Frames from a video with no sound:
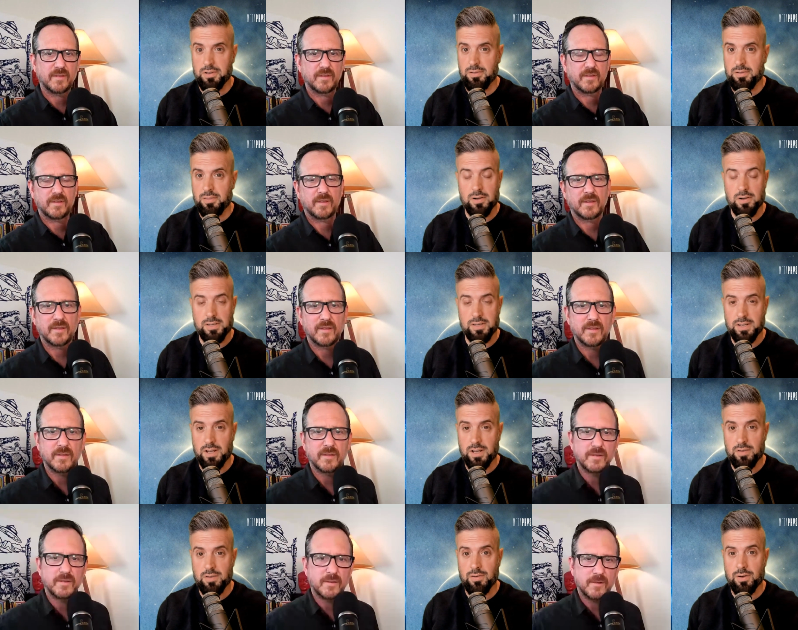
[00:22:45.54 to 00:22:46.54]

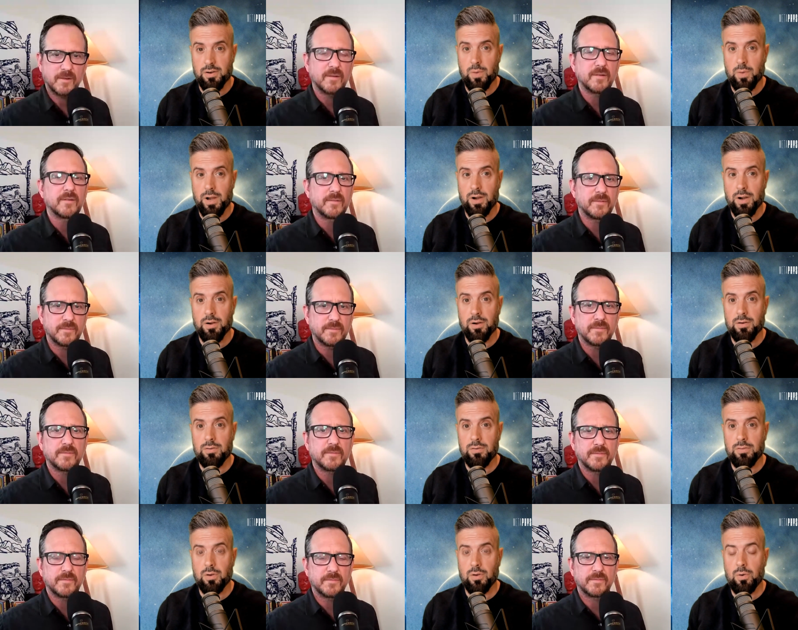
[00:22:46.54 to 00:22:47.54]
Speaker 1: 1300, where
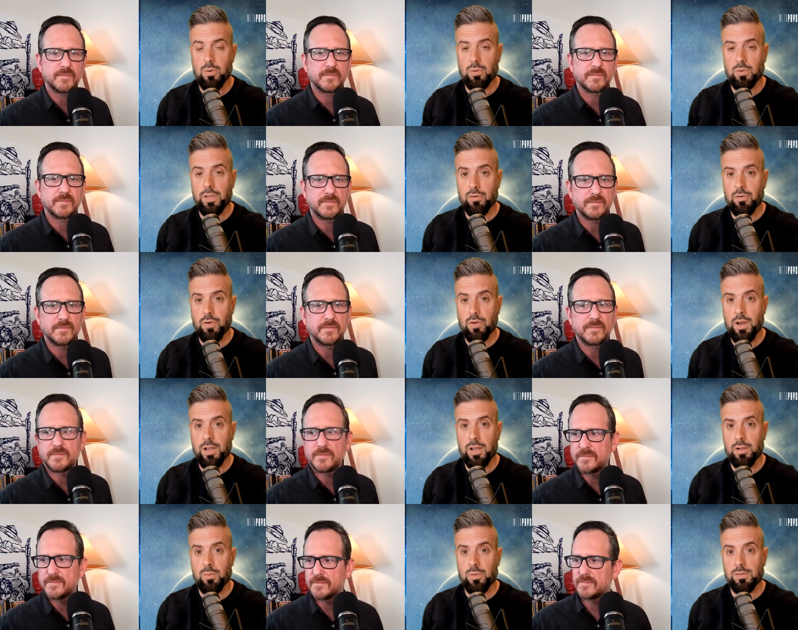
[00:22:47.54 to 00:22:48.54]
the Holy
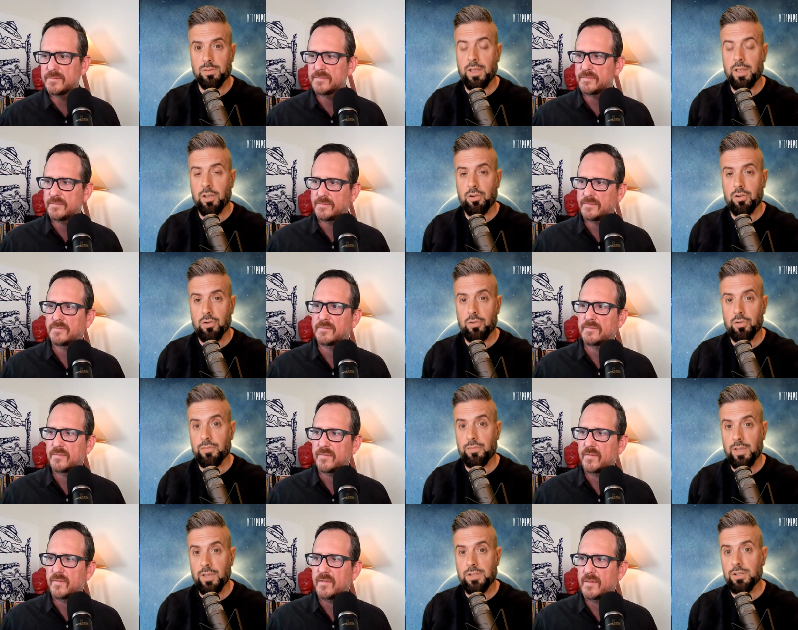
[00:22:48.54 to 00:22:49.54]
Grail was like a
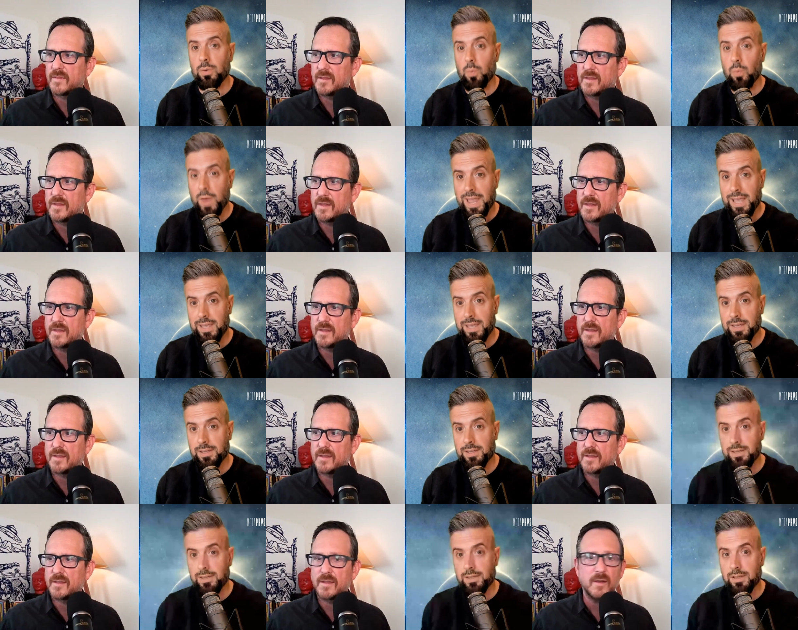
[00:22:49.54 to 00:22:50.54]
cultivation way
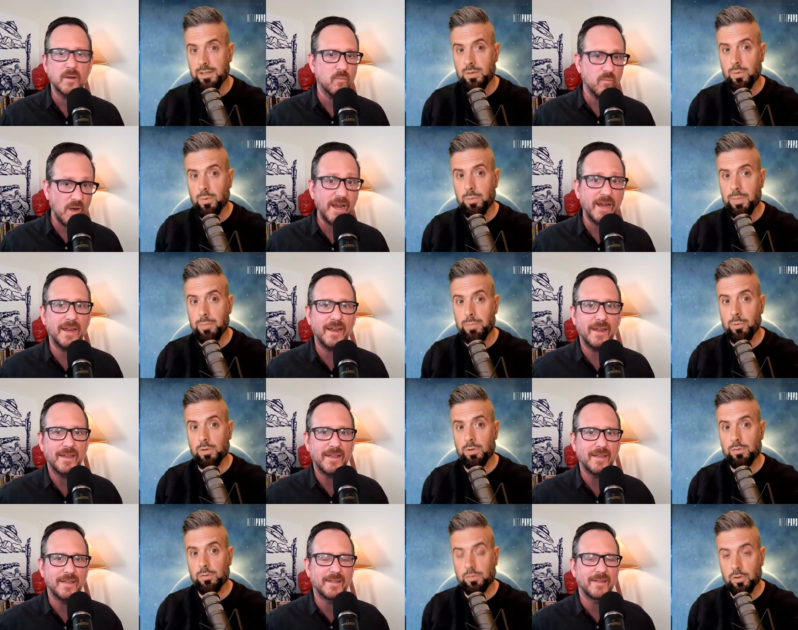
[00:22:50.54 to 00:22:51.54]
where people right. were
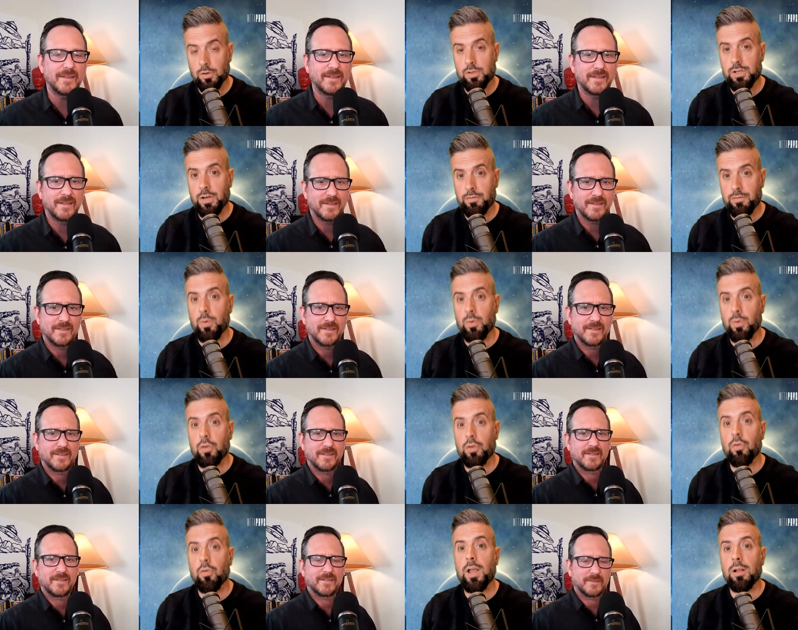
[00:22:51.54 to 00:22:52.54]
searching for the
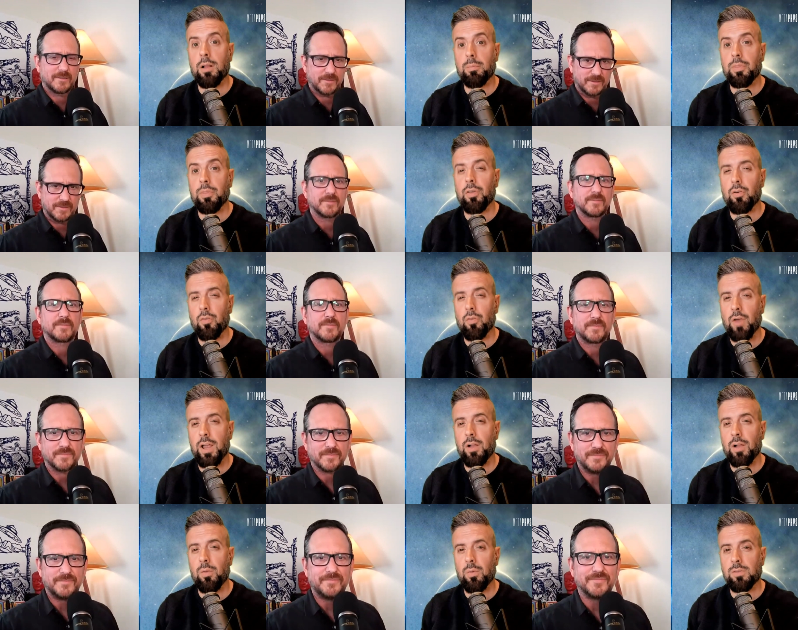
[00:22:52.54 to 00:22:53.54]
grail, but the
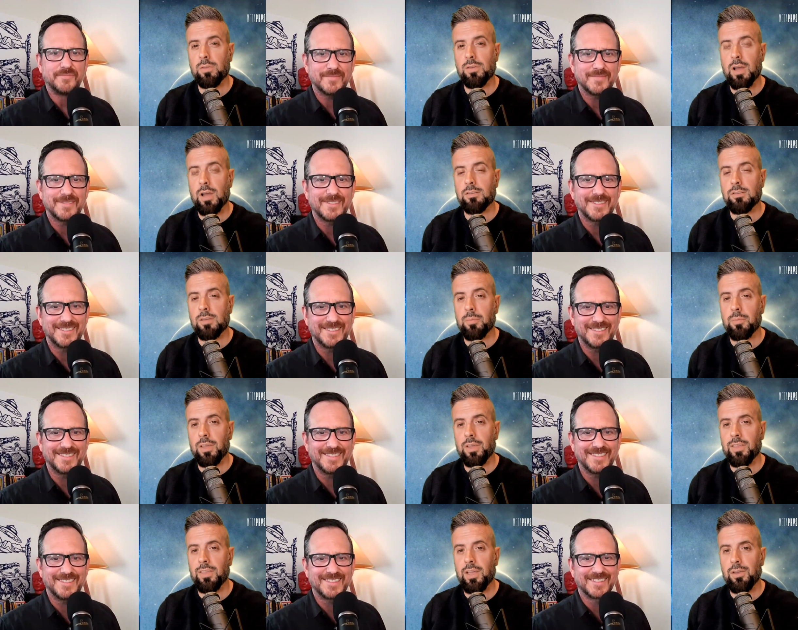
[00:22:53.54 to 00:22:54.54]
grail was not something
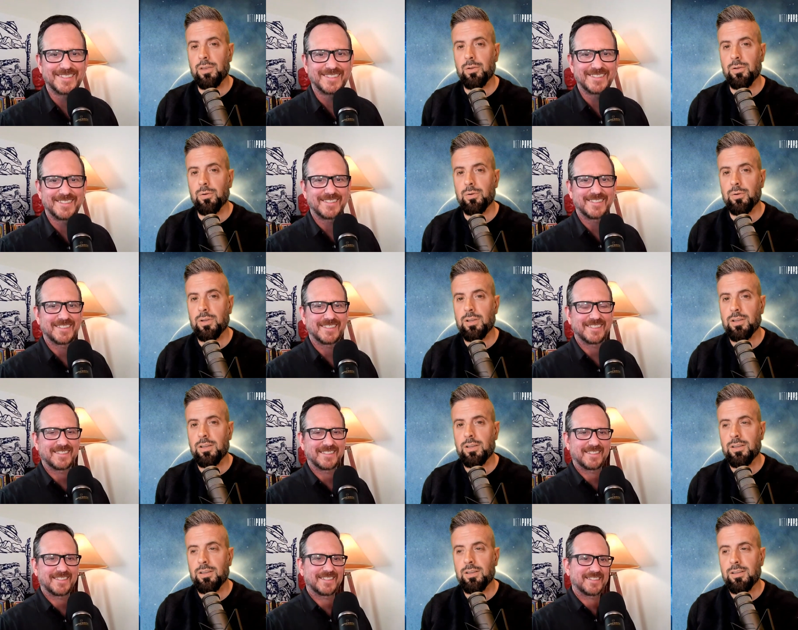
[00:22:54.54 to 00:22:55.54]
that you
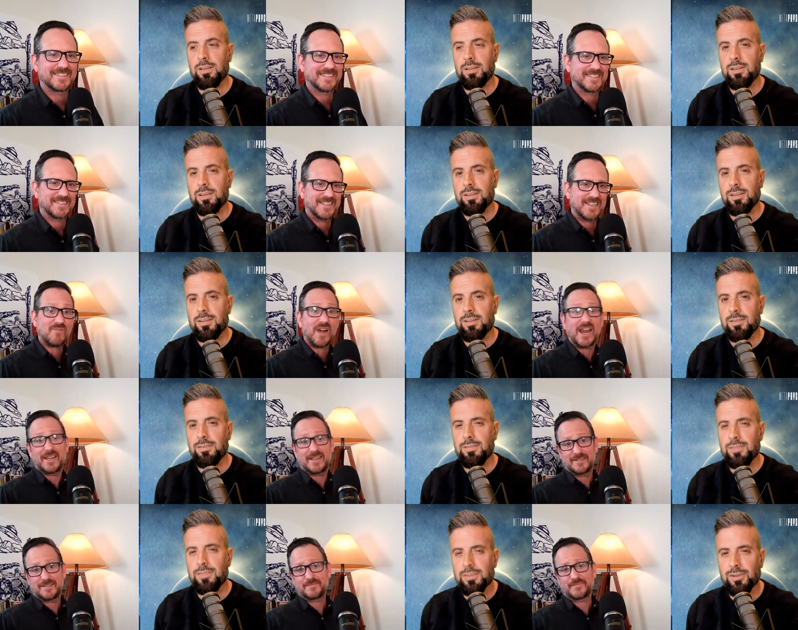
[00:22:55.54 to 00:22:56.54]
right.
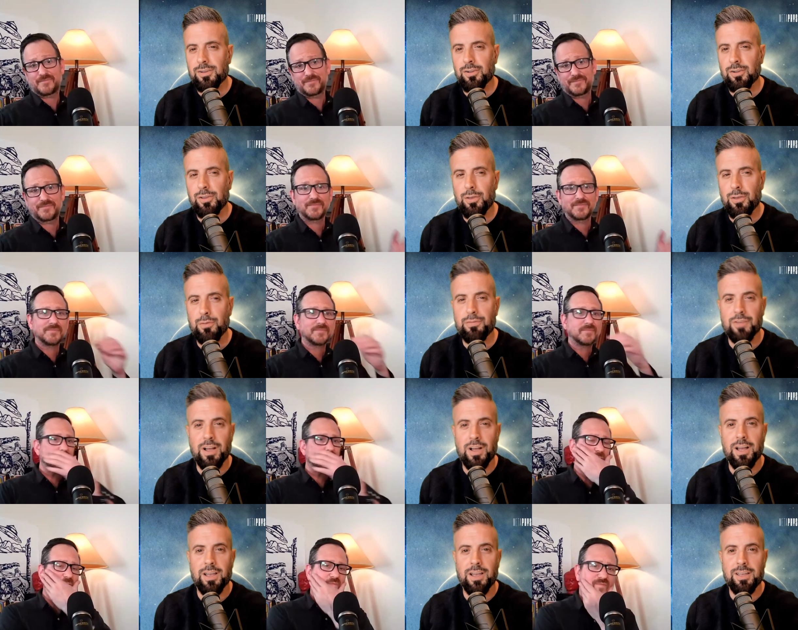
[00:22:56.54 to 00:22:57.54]
physical you
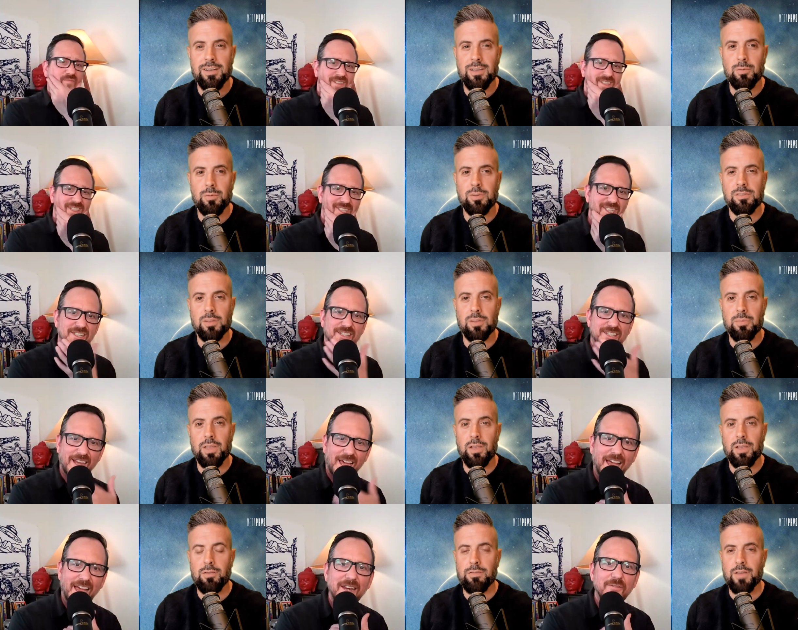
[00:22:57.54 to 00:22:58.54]
find. It was something
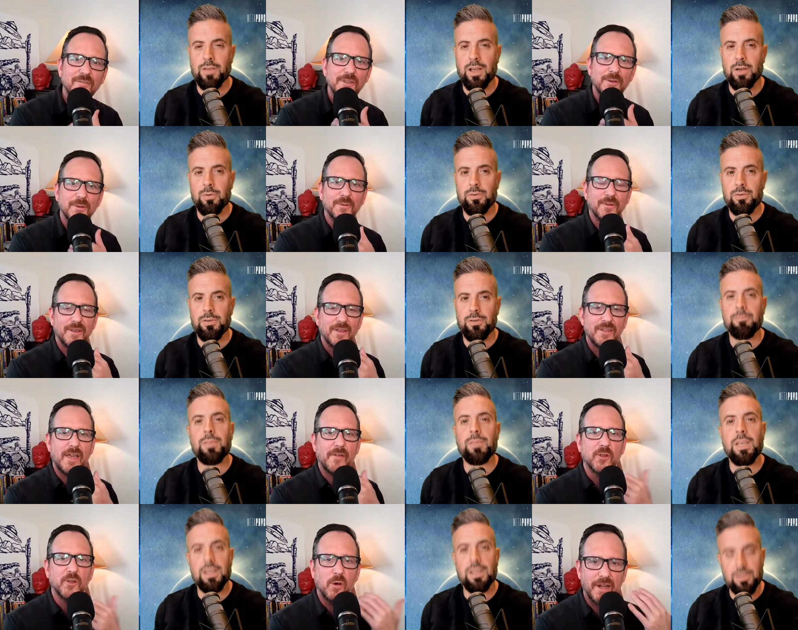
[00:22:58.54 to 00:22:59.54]
you found.
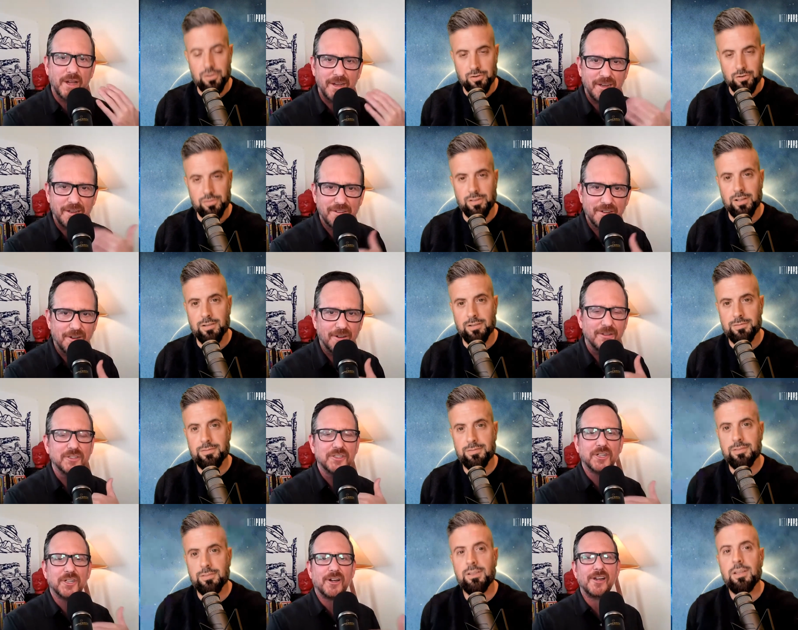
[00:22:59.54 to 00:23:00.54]
You, have to go yourself. on an
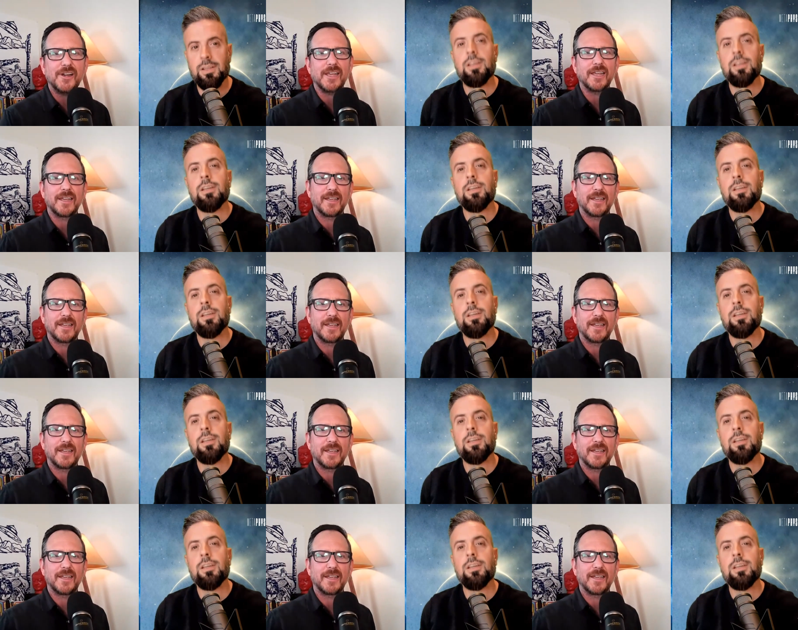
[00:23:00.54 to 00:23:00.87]
Speaker 2: internal journey.